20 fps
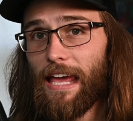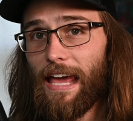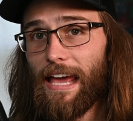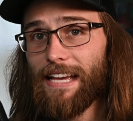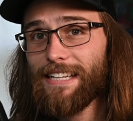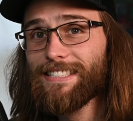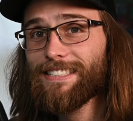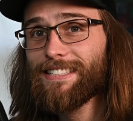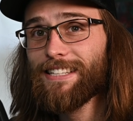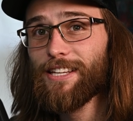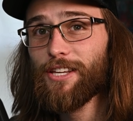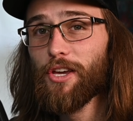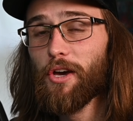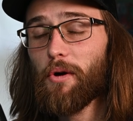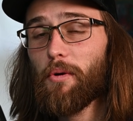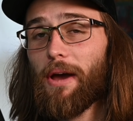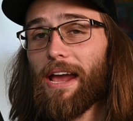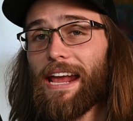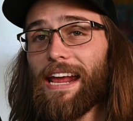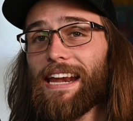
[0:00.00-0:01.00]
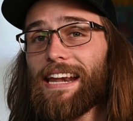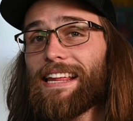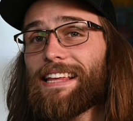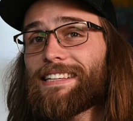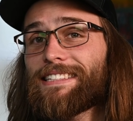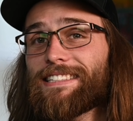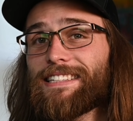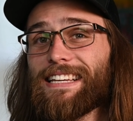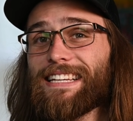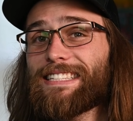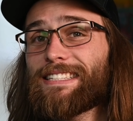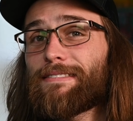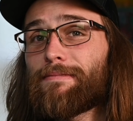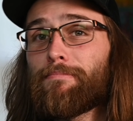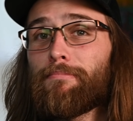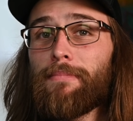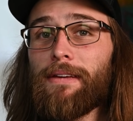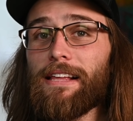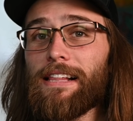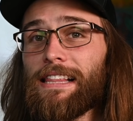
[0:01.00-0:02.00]
SCO $86
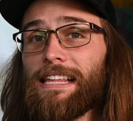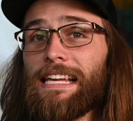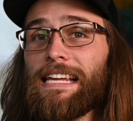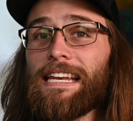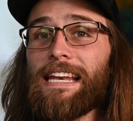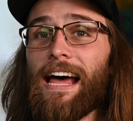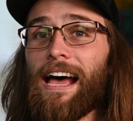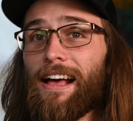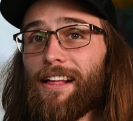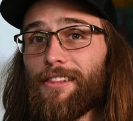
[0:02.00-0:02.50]
million